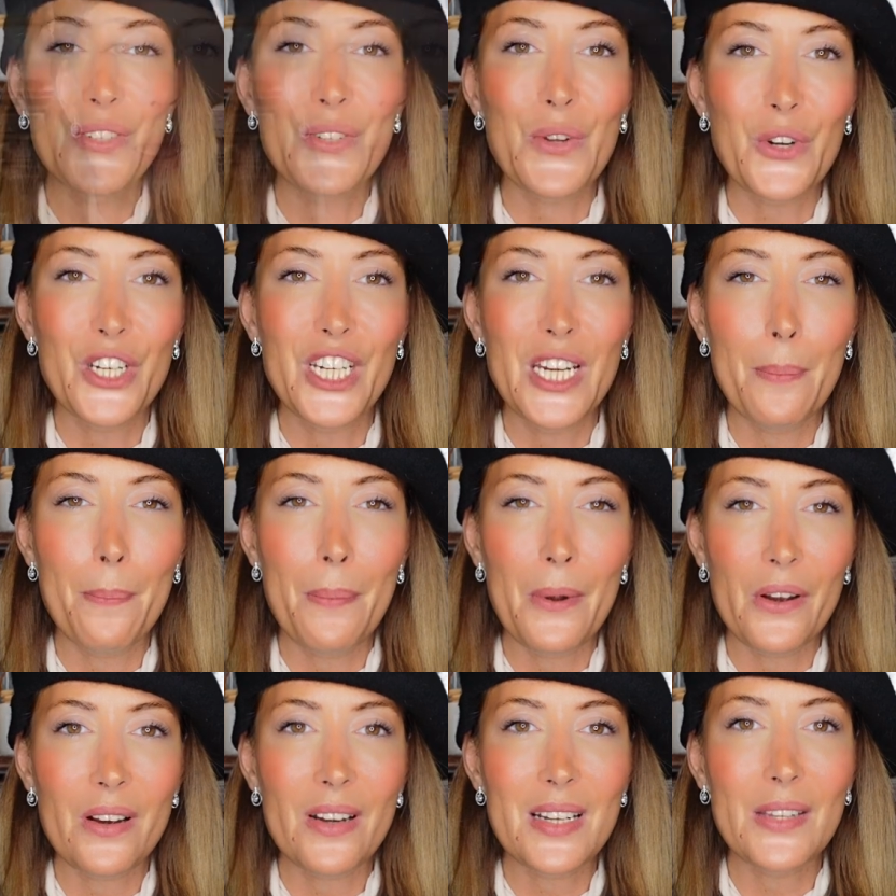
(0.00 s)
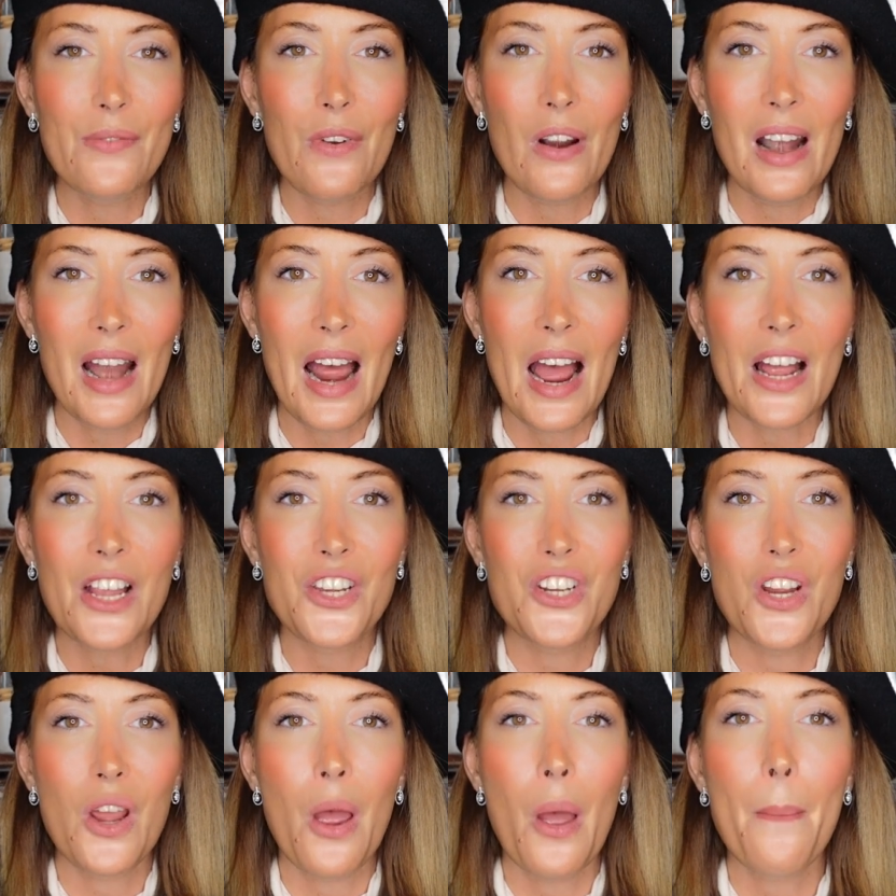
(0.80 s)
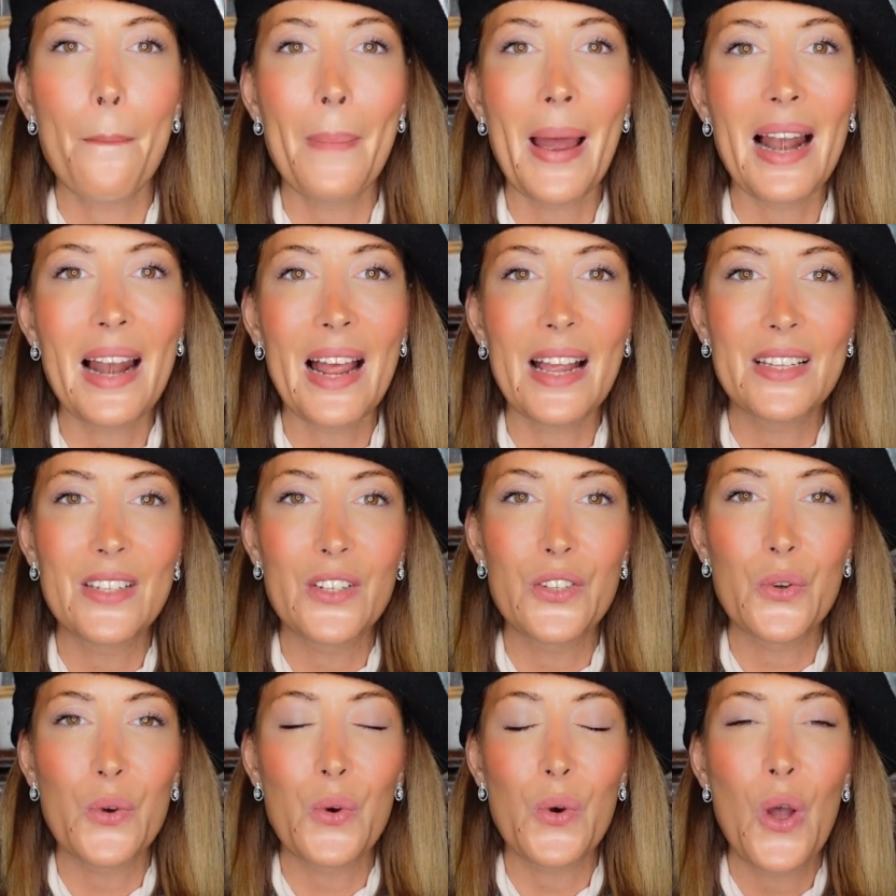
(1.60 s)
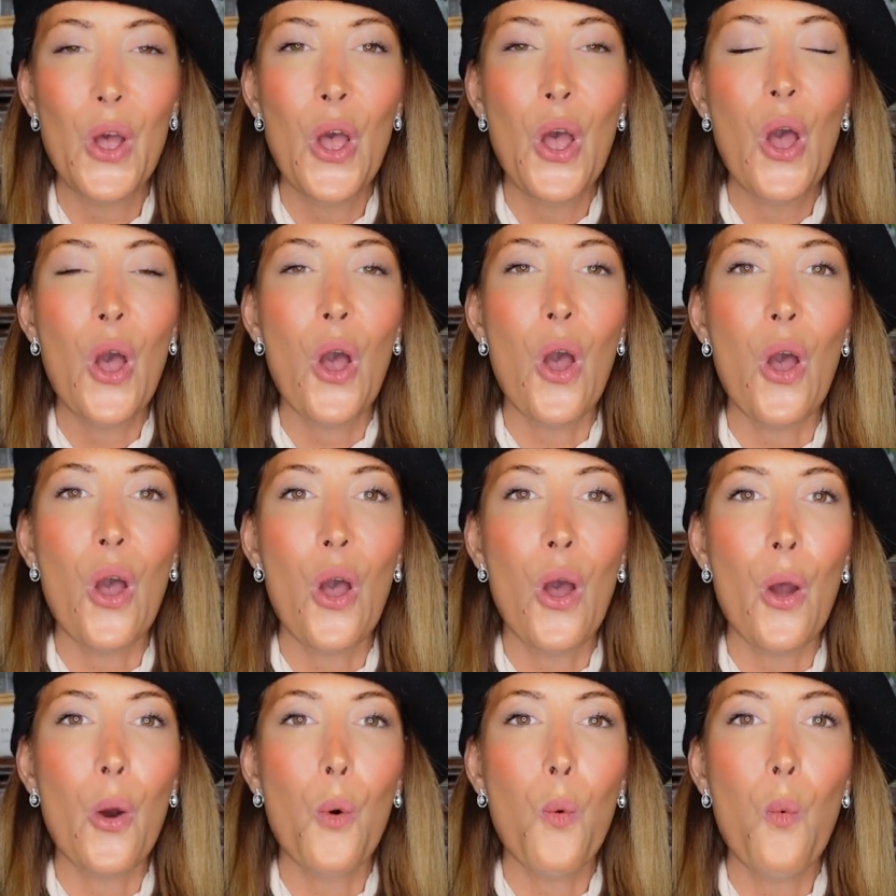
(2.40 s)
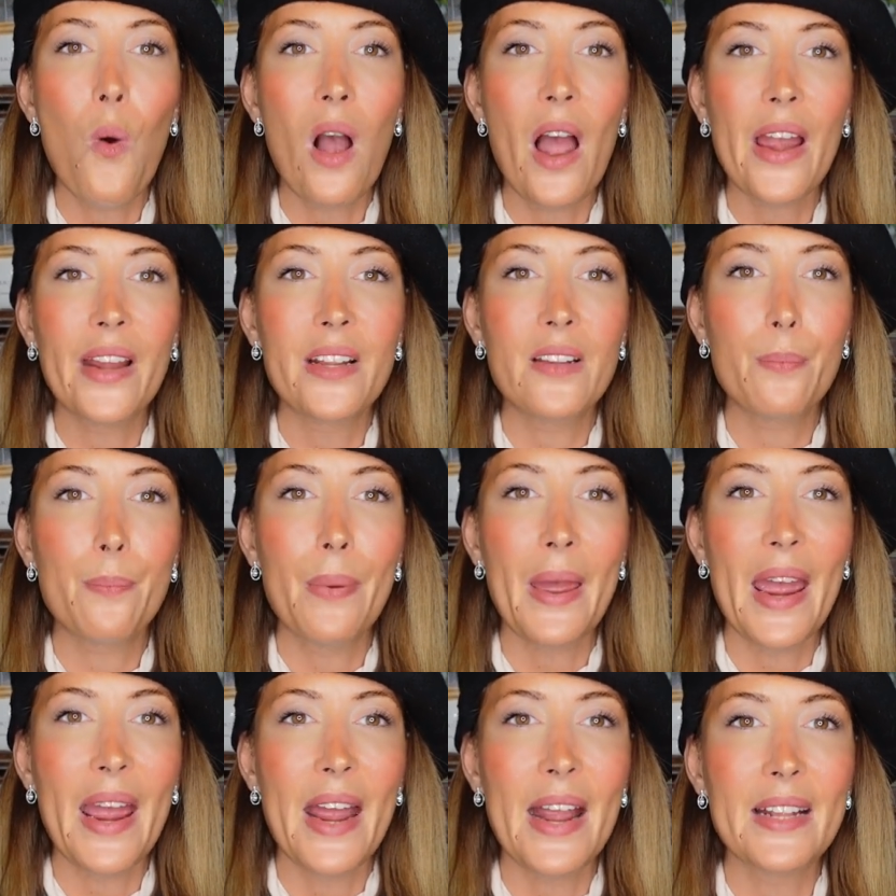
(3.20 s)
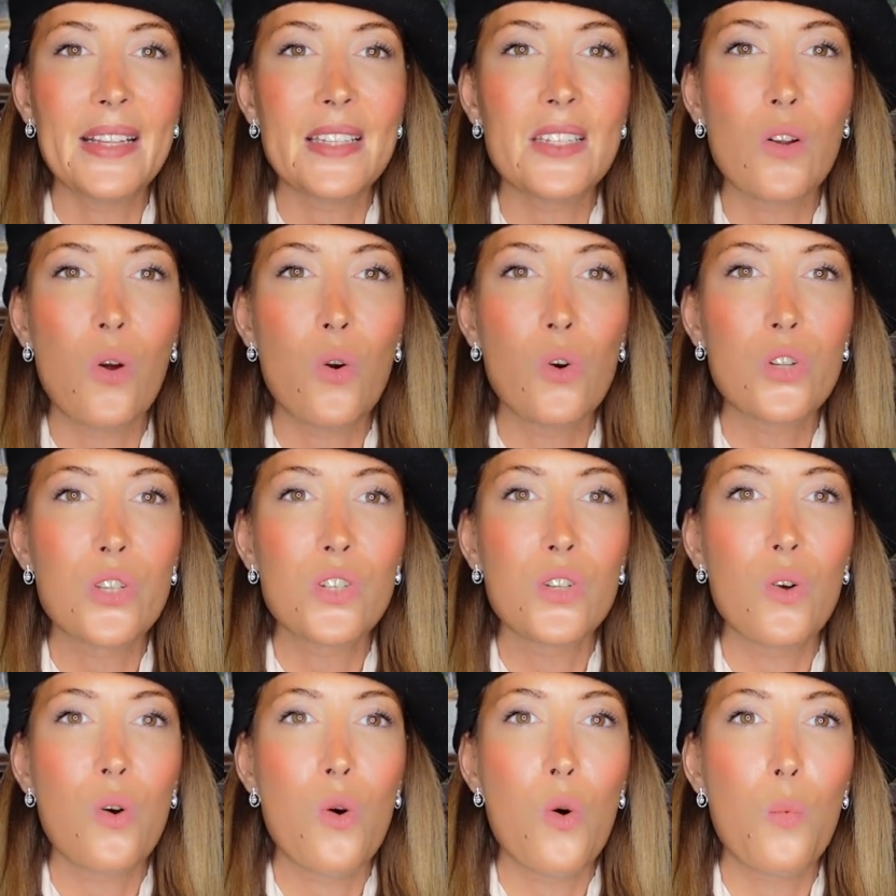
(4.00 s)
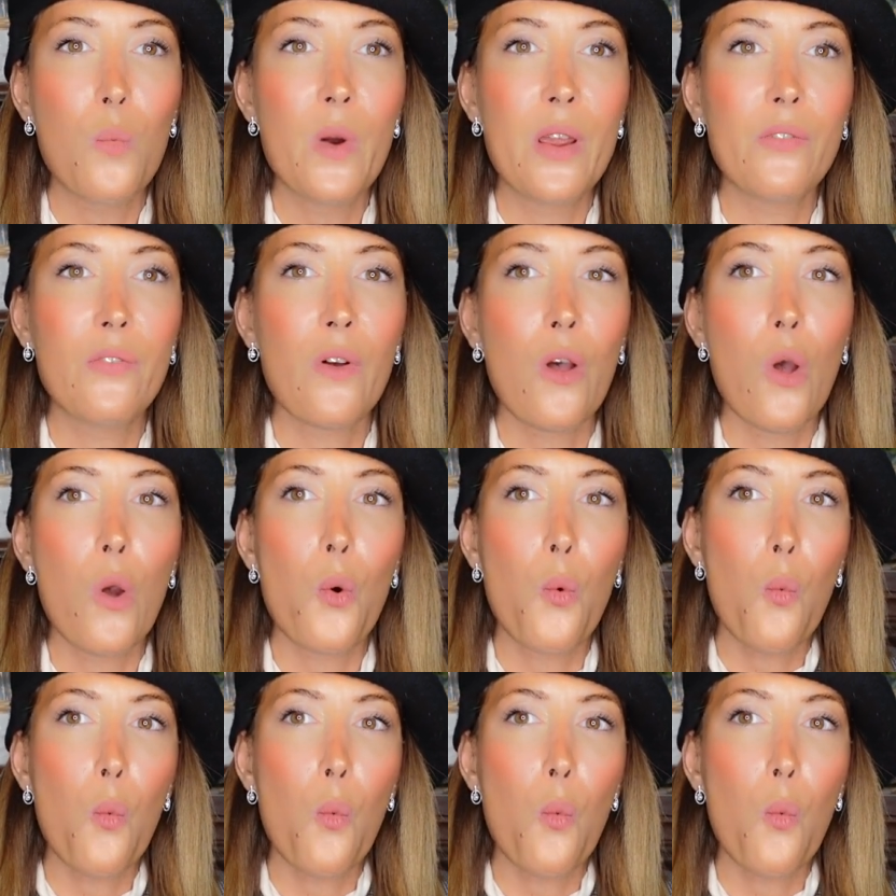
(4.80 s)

So she pairs the large palazzo white pants also with a